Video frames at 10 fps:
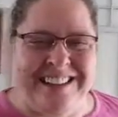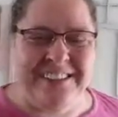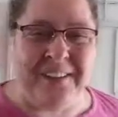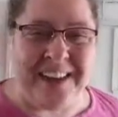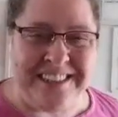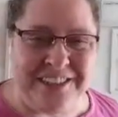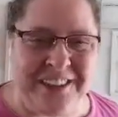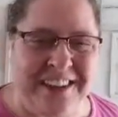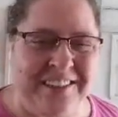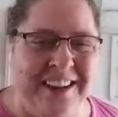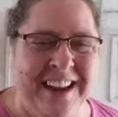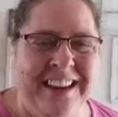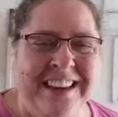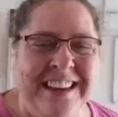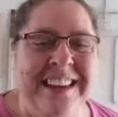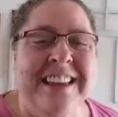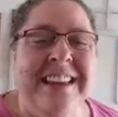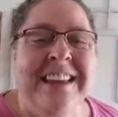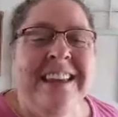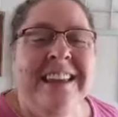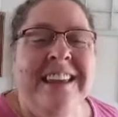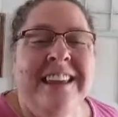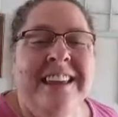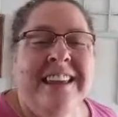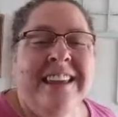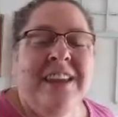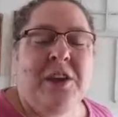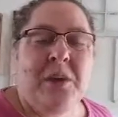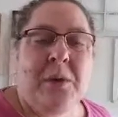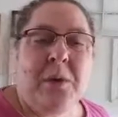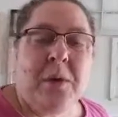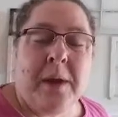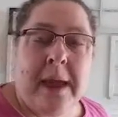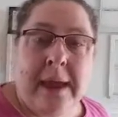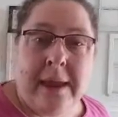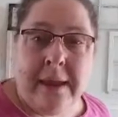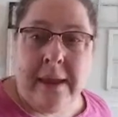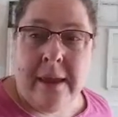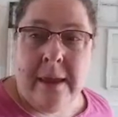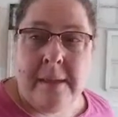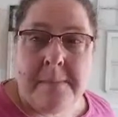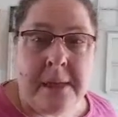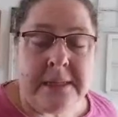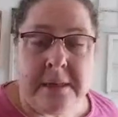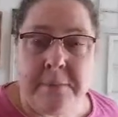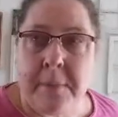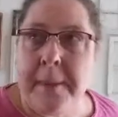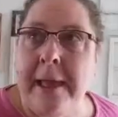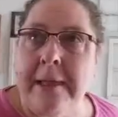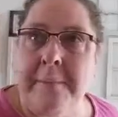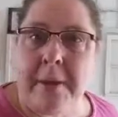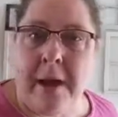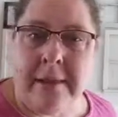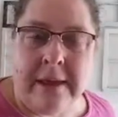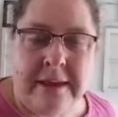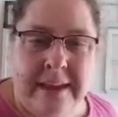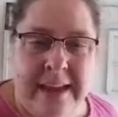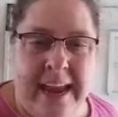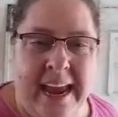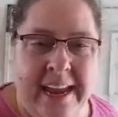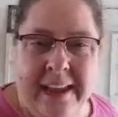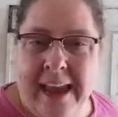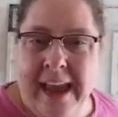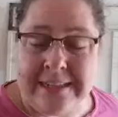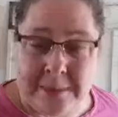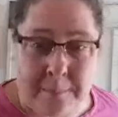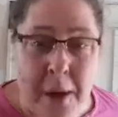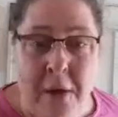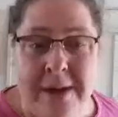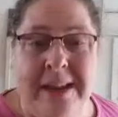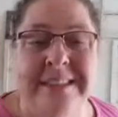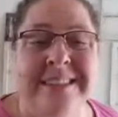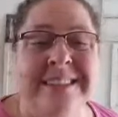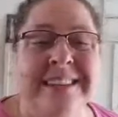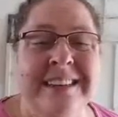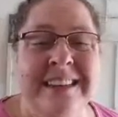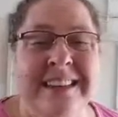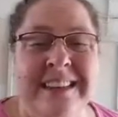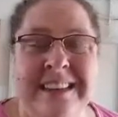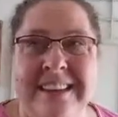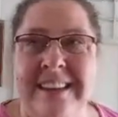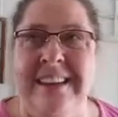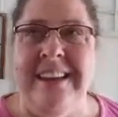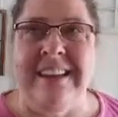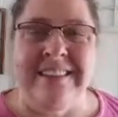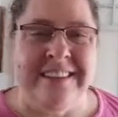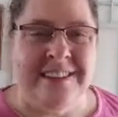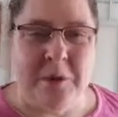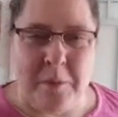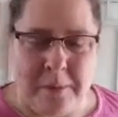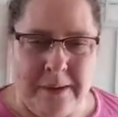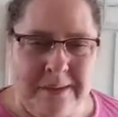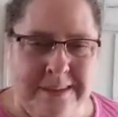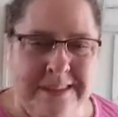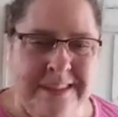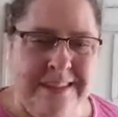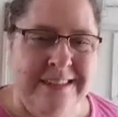Divine trickery. You can order a Muslim repellent mala, and as a bonus, you get all these cool books.